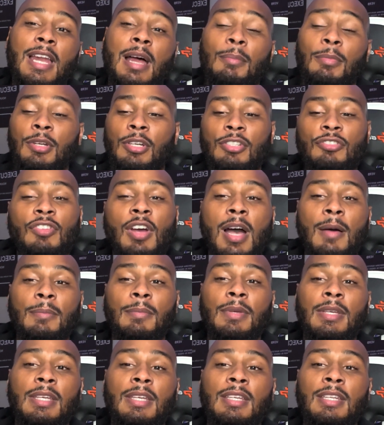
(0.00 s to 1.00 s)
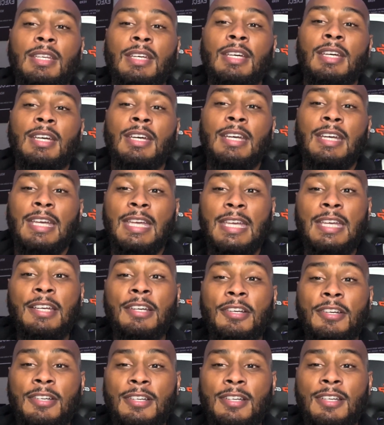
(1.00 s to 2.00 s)
I'm going to drop it
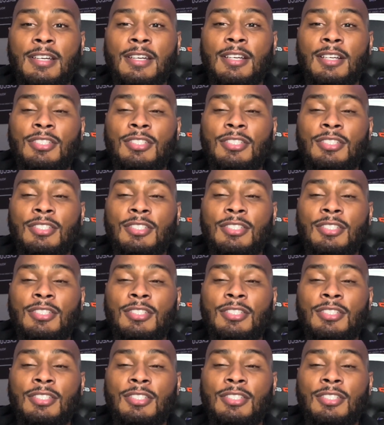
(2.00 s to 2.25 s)
here